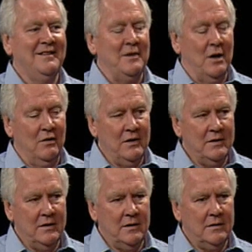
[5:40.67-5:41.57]
The only
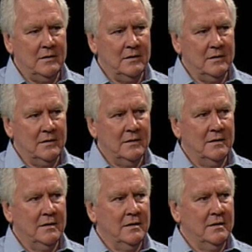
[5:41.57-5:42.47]
thing
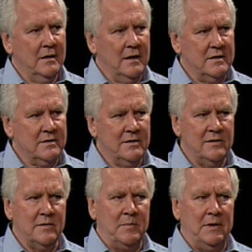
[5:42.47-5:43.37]
that has to
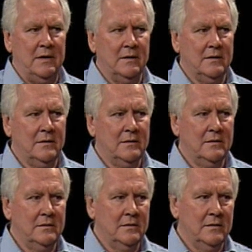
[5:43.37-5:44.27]
disappear
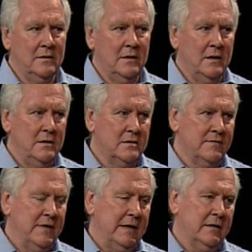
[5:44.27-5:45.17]
is the
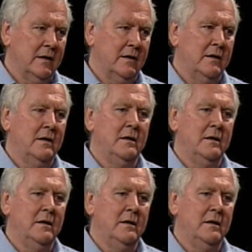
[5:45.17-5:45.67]
fact that